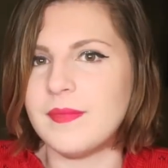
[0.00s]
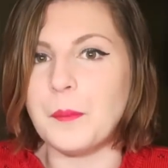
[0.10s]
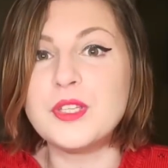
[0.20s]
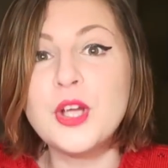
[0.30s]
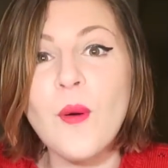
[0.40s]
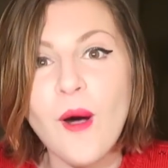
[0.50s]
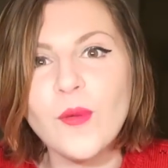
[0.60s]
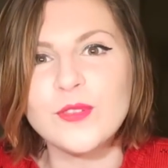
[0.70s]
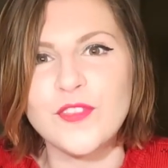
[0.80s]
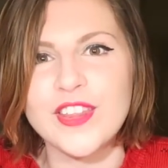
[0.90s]
I'm too
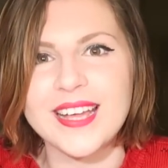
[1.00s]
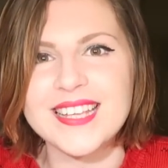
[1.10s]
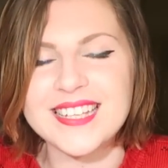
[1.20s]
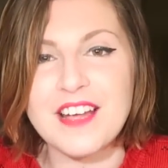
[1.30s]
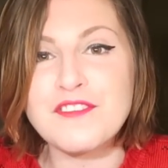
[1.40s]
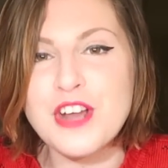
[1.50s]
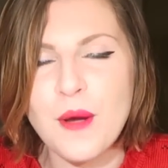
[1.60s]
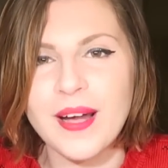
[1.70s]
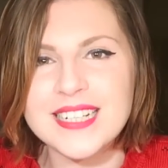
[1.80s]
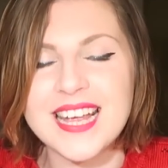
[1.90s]
old for this. I have
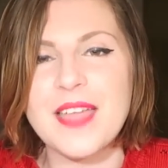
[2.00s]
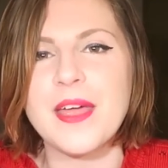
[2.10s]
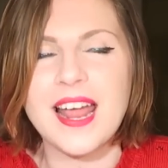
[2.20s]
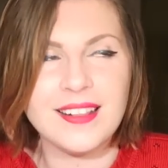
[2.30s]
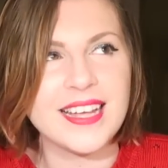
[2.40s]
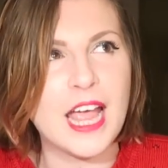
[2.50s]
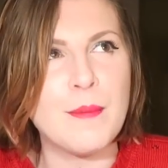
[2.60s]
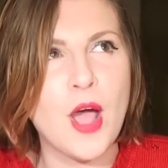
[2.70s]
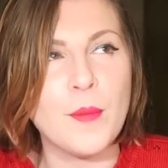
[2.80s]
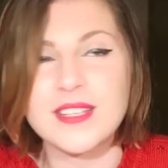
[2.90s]
no idea. And then Ella
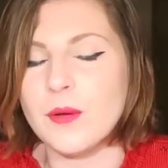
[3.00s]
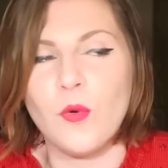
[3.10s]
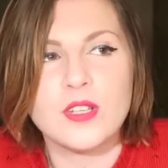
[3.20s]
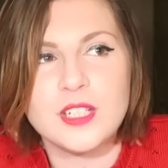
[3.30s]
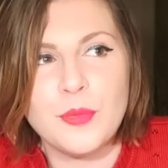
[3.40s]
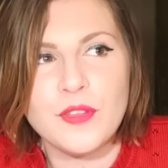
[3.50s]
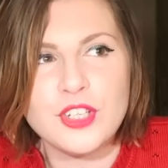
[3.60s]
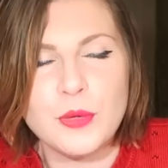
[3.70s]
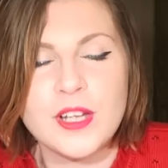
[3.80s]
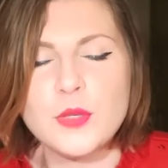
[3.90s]
came home and was like, what's your
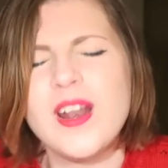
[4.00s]
brother doing?